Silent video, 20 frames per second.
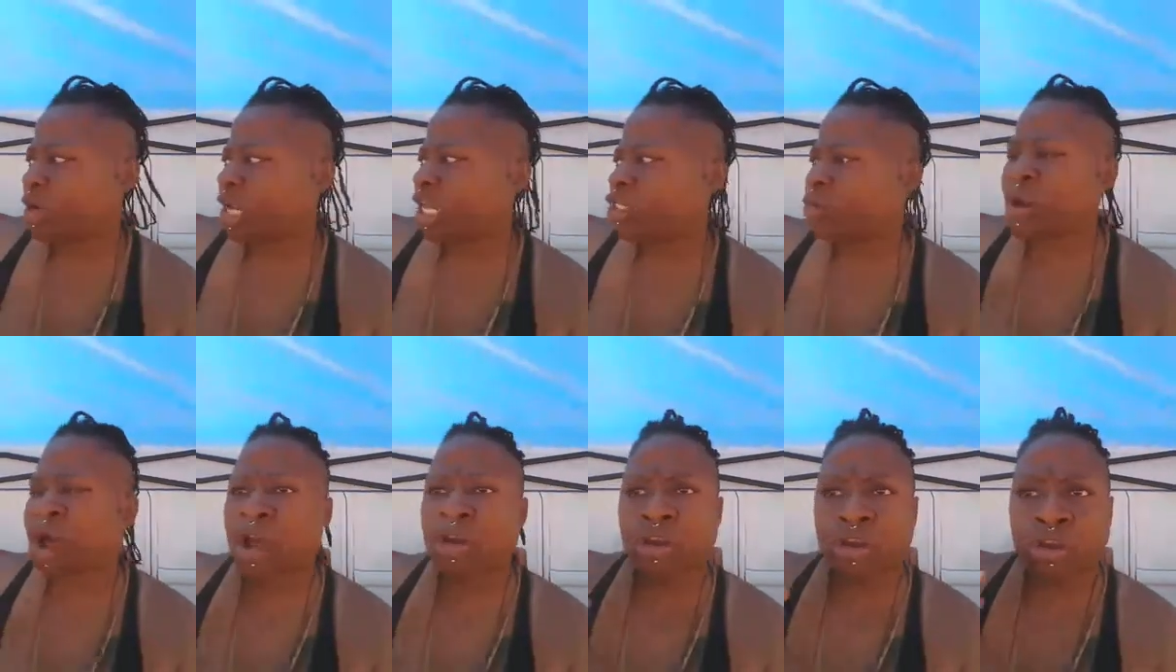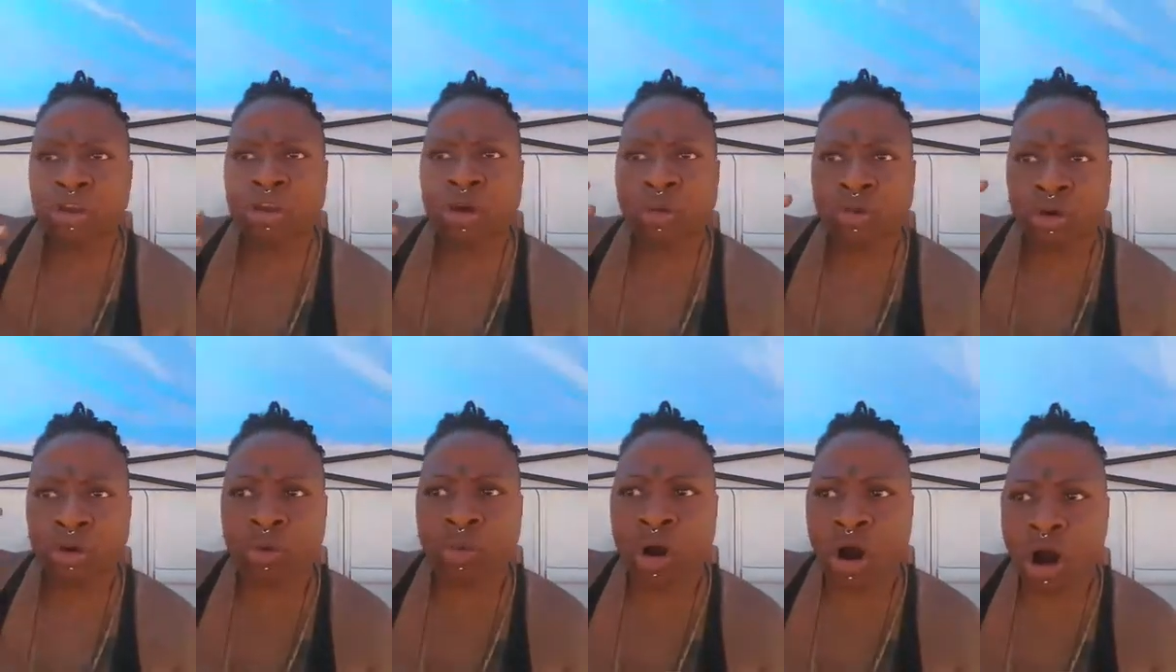And that's why you
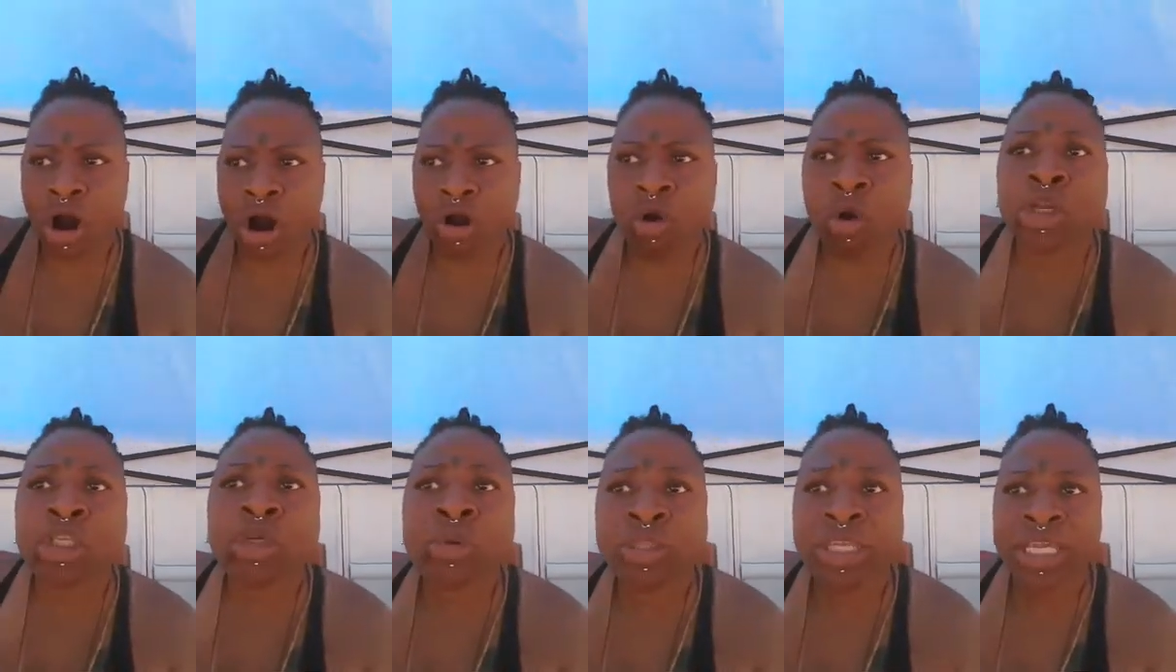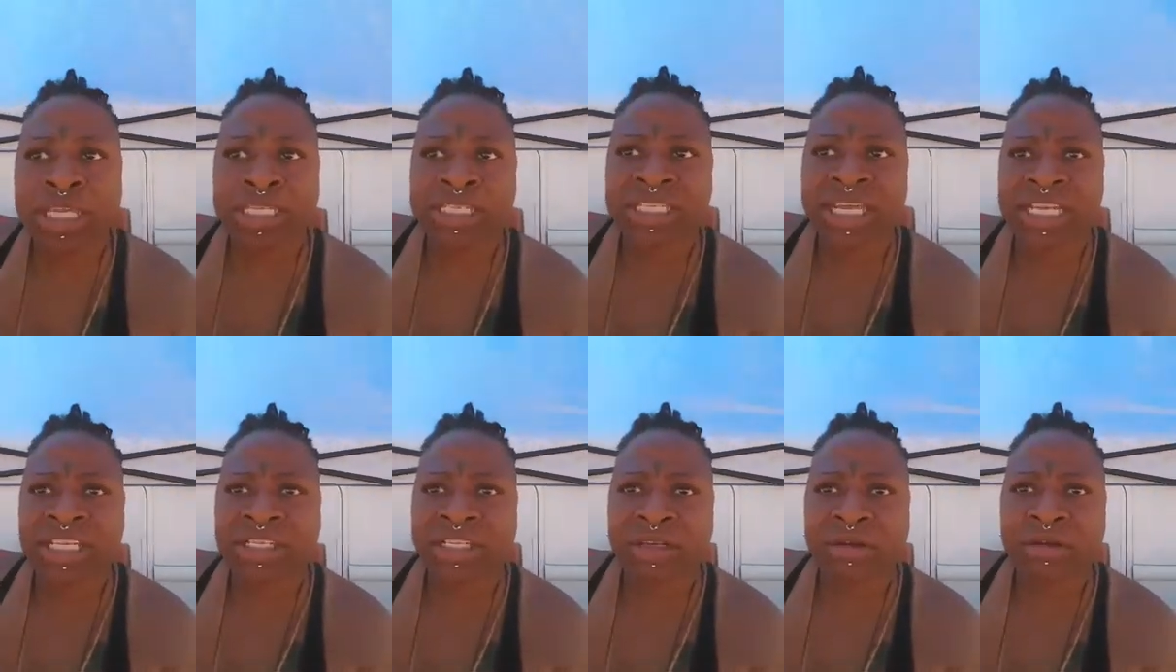were all going to the
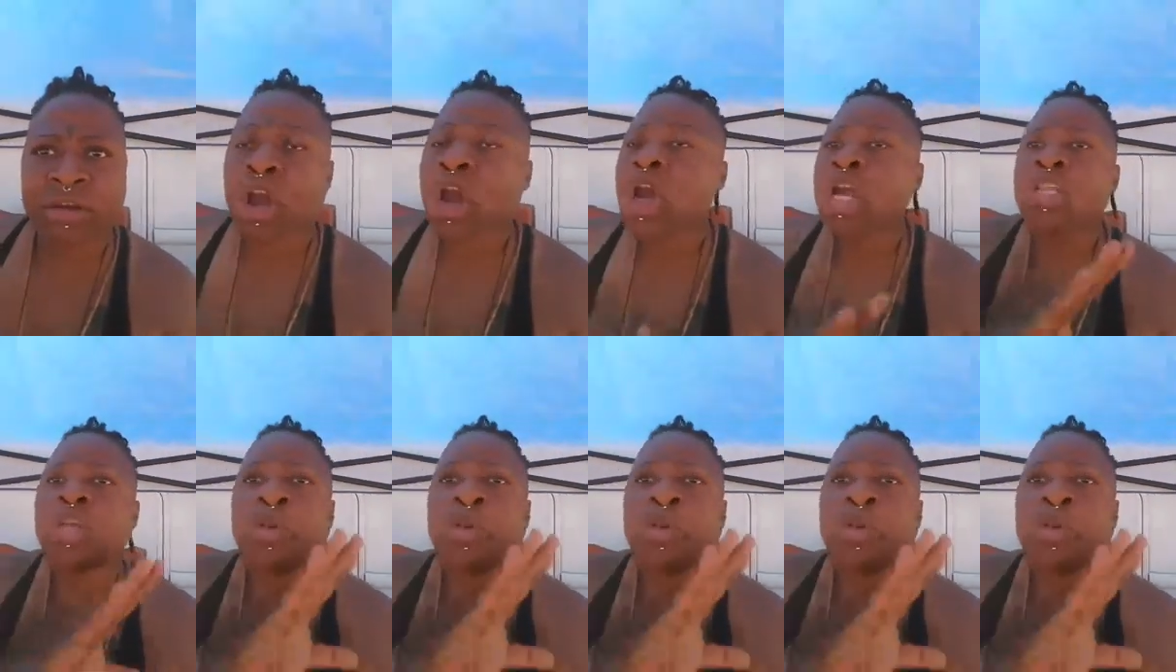ascension.